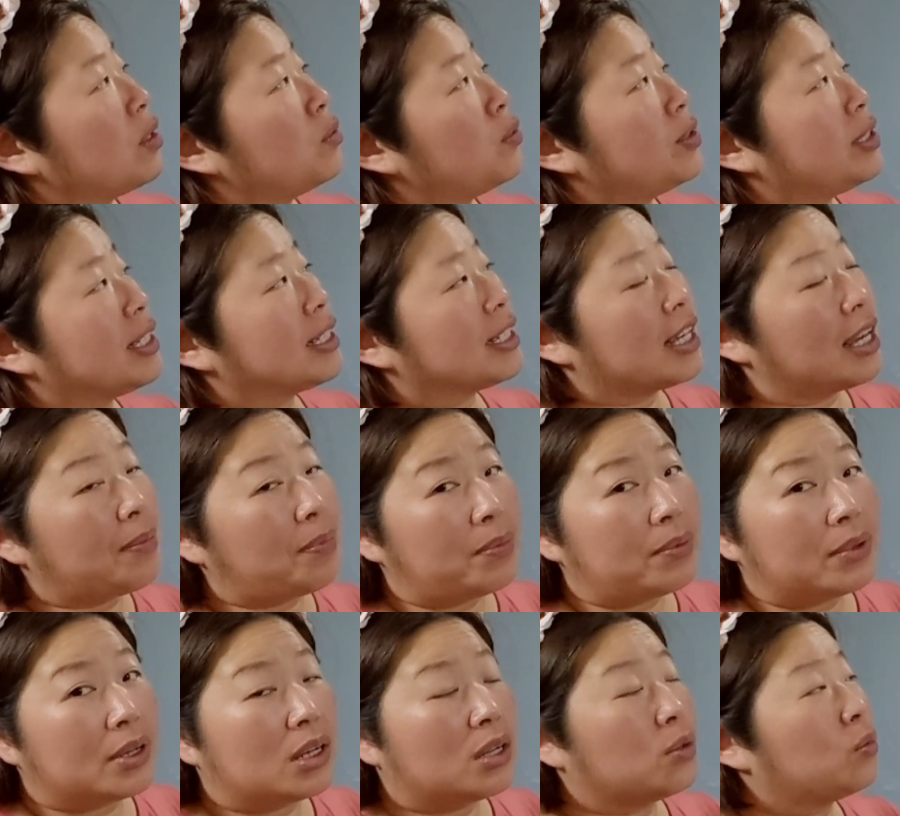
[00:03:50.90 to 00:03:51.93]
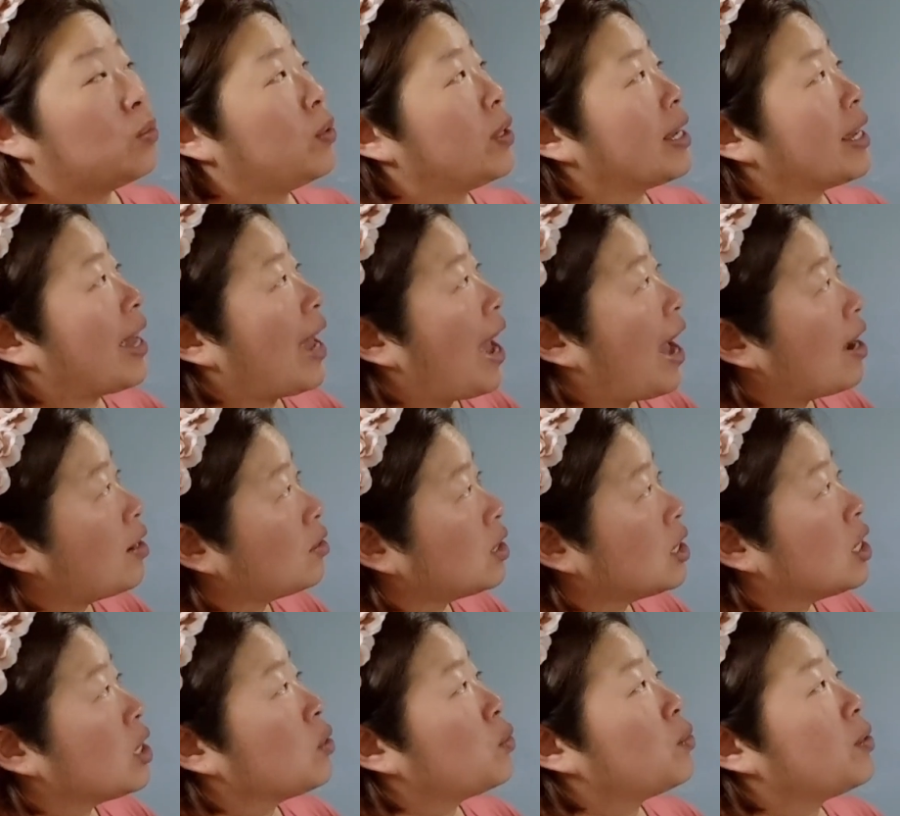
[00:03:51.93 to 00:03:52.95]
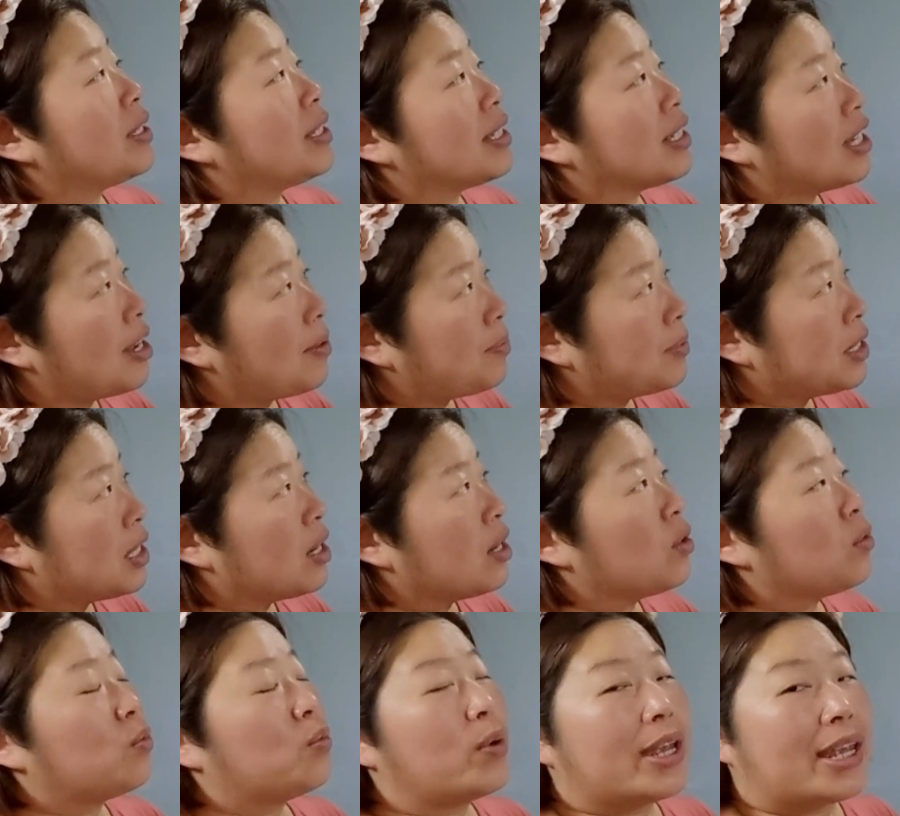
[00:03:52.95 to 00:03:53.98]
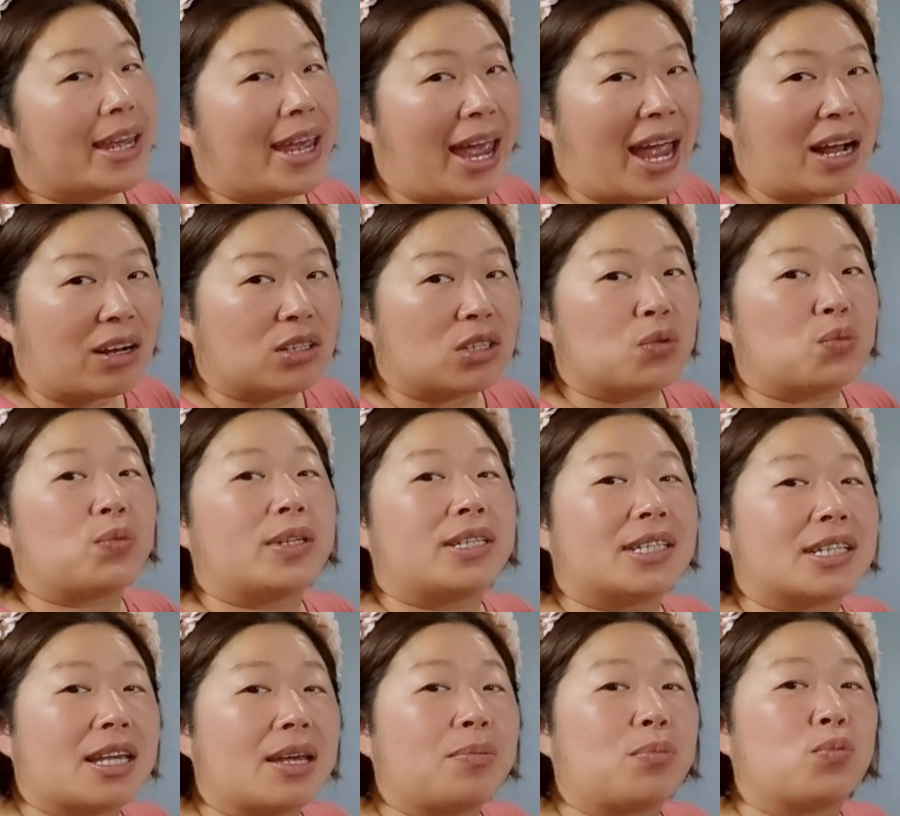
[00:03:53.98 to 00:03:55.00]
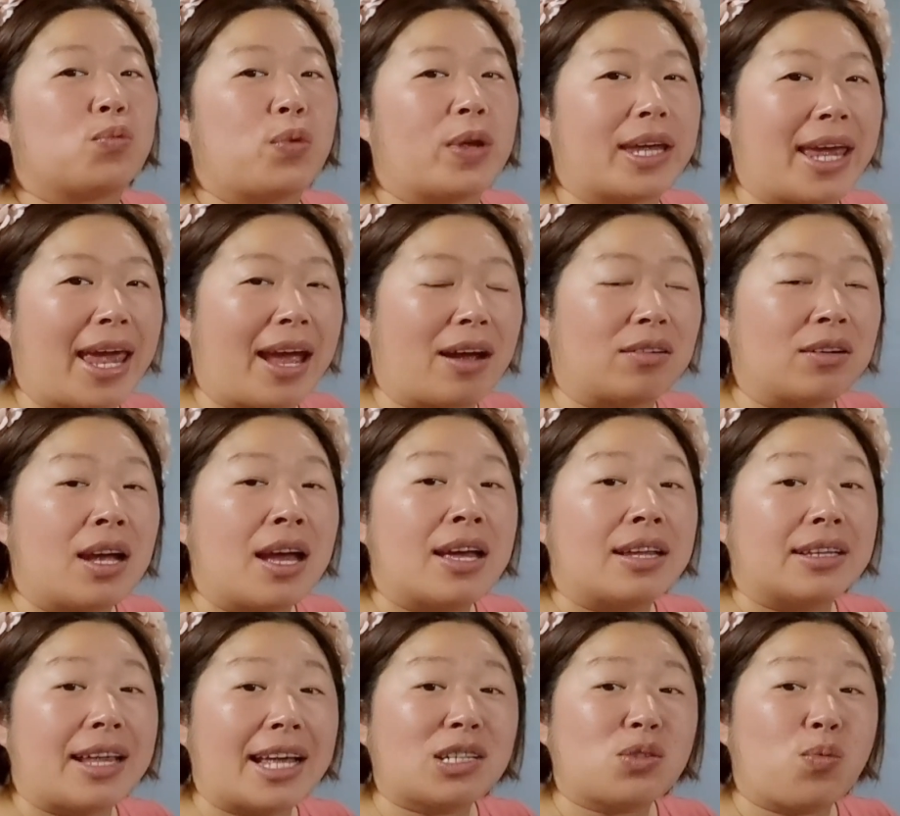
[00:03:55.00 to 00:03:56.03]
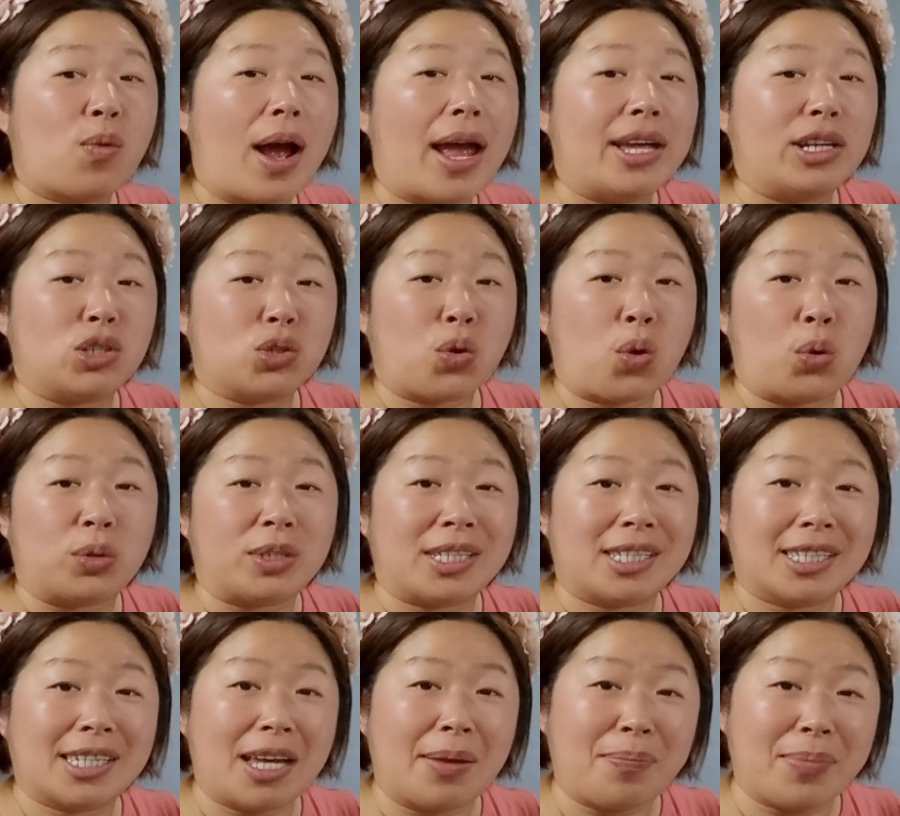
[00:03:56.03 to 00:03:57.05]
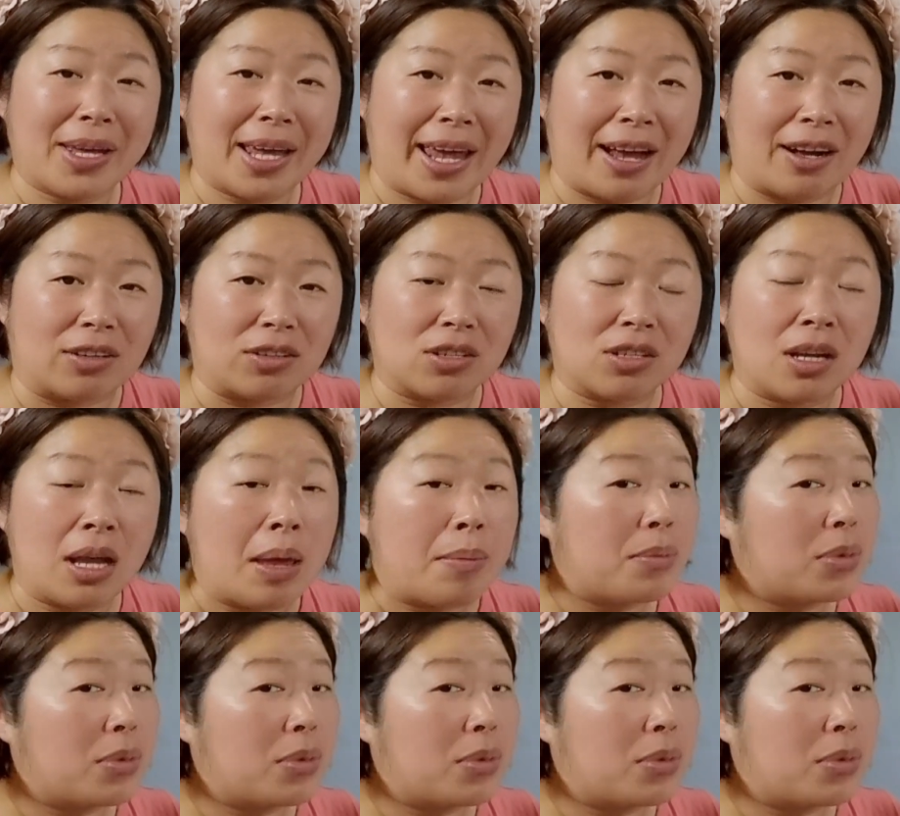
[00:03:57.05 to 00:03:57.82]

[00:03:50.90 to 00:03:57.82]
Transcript: We skip. We count. We skipped. We count. We skip. We count. That's why it's called skip count.